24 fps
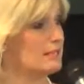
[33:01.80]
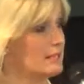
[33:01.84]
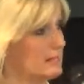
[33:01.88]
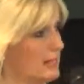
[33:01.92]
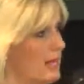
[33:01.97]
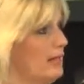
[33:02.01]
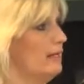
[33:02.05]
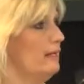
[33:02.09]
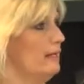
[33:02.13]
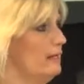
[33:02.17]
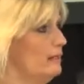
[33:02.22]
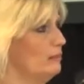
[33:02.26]

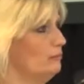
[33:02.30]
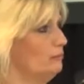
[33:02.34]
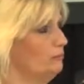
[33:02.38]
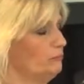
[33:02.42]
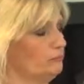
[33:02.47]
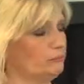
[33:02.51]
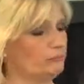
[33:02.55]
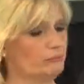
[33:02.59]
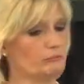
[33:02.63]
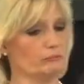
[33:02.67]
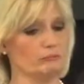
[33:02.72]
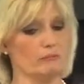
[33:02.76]
sell it.
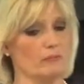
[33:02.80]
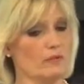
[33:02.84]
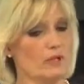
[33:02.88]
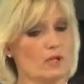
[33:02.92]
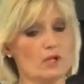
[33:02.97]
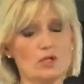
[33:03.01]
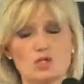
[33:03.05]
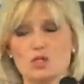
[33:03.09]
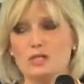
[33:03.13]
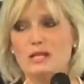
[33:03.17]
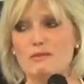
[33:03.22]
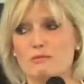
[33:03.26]

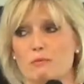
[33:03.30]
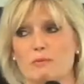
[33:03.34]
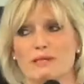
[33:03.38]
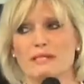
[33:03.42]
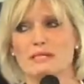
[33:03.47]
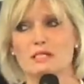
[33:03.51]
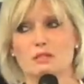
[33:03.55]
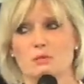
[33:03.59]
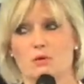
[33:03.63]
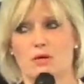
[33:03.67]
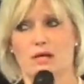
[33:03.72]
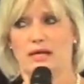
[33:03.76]
She'd never
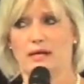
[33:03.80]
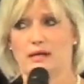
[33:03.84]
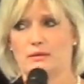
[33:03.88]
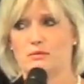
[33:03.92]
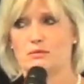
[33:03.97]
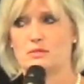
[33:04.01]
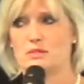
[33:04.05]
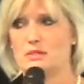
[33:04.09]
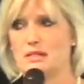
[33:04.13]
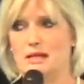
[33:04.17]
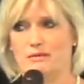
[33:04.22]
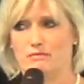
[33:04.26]
been to our
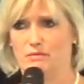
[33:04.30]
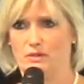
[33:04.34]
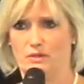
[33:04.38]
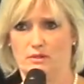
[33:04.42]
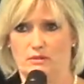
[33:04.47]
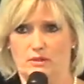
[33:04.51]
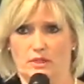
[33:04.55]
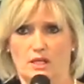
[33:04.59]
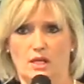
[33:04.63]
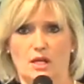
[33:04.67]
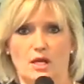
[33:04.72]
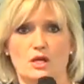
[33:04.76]
house, never.
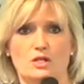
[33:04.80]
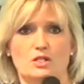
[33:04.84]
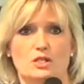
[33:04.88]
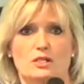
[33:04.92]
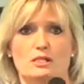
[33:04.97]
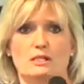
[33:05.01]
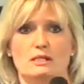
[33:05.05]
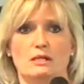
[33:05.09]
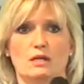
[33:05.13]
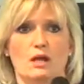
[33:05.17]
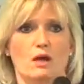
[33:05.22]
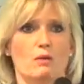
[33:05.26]
She
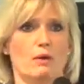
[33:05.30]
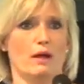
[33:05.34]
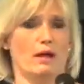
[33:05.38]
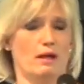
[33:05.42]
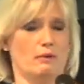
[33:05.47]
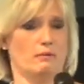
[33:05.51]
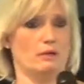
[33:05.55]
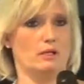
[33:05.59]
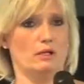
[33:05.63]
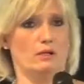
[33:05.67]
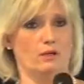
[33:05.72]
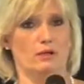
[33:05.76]
didn't know
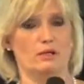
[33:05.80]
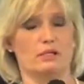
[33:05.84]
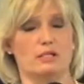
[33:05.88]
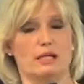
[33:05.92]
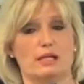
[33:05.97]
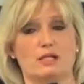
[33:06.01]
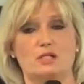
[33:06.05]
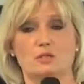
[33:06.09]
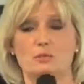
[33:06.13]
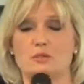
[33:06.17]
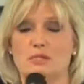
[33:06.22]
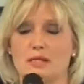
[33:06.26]
how it looked.
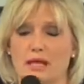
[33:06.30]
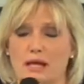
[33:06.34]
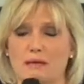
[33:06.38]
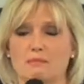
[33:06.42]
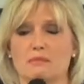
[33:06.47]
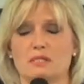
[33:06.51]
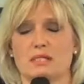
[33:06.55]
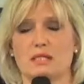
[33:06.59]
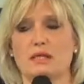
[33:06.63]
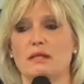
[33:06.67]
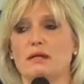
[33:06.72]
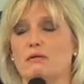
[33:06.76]
And she was
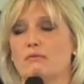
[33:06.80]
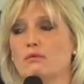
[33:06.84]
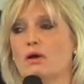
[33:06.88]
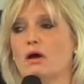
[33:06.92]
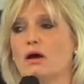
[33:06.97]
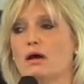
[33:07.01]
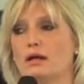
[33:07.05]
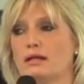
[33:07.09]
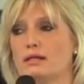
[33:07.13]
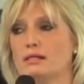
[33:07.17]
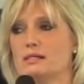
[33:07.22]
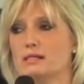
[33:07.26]
absolutely
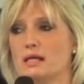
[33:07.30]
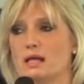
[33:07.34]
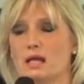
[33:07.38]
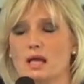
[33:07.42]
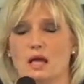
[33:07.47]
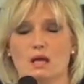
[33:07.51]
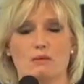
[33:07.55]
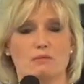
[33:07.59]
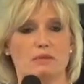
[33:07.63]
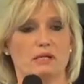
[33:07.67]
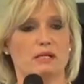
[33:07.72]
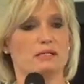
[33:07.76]
right.
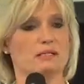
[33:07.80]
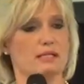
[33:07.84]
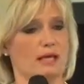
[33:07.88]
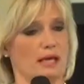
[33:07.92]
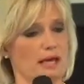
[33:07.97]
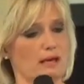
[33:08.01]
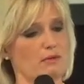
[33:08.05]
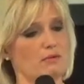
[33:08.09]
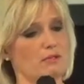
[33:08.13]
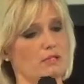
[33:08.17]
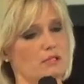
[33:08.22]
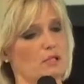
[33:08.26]
Because the
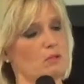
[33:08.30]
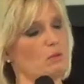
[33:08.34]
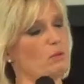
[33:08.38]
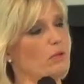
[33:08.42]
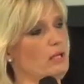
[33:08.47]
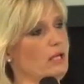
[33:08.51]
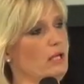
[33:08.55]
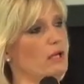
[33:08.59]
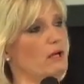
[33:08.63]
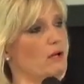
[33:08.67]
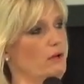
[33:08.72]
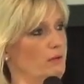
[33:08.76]
house that
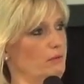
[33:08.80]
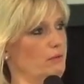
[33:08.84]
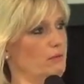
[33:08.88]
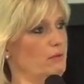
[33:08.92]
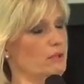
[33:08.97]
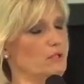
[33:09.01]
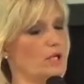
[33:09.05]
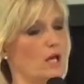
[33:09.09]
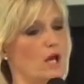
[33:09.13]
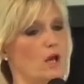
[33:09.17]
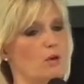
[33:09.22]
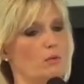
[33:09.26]
we
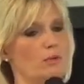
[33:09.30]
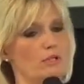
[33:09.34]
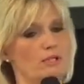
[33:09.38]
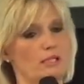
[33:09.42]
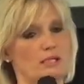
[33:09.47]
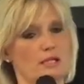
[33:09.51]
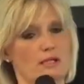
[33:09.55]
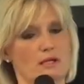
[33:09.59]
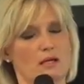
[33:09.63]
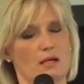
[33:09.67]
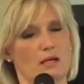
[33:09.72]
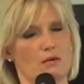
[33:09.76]
owned was
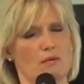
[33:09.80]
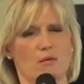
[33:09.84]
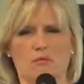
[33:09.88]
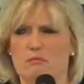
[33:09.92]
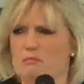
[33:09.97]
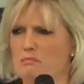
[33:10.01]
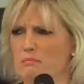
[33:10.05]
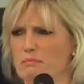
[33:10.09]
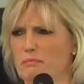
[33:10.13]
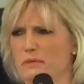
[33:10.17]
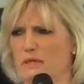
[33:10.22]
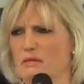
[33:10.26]

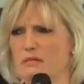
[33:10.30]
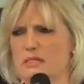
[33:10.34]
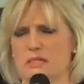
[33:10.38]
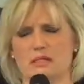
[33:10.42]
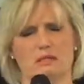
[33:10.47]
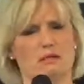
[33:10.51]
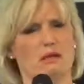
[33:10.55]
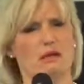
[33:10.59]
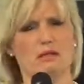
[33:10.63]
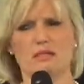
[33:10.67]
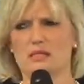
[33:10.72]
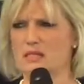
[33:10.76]
built in
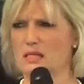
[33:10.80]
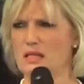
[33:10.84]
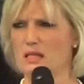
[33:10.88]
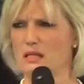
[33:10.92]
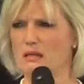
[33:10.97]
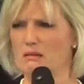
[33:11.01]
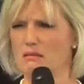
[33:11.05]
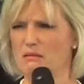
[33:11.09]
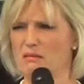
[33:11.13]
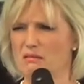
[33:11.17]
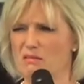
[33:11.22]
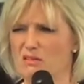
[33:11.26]
the
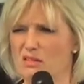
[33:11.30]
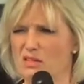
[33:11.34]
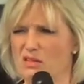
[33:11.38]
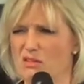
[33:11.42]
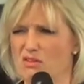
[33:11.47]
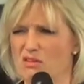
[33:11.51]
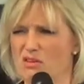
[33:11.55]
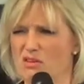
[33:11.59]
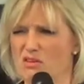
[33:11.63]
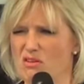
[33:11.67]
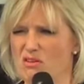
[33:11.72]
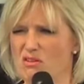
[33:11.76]

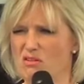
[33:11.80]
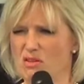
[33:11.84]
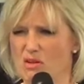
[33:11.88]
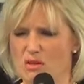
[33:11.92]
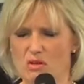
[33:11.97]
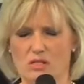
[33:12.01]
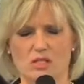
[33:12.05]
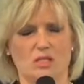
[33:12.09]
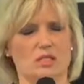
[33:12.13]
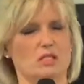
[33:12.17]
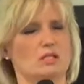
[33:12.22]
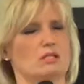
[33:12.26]

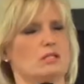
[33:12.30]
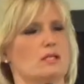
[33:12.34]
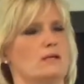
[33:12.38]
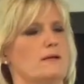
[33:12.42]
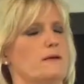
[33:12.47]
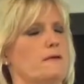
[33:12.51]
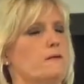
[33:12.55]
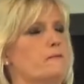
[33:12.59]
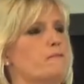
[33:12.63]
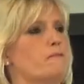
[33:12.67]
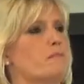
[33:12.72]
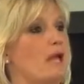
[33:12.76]
1930s.
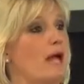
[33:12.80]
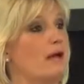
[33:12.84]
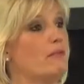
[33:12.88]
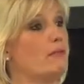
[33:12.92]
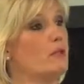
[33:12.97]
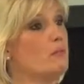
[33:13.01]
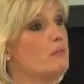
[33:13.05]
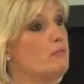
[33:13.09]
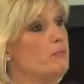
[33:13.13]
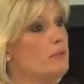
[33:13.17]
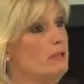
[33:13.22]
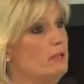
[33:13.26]

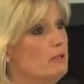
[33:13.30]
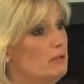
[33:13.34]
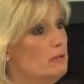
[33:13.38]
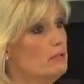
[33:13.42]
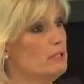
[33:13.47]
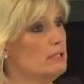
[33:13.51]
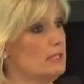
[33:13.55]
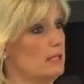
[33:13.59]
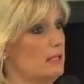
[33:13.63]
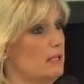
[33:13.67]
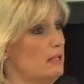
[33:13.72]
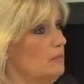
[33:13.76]
And the
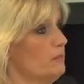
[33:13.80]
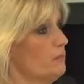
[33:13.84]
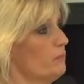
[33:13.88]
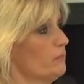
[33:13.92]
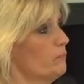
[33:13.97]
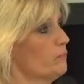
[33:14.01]
builder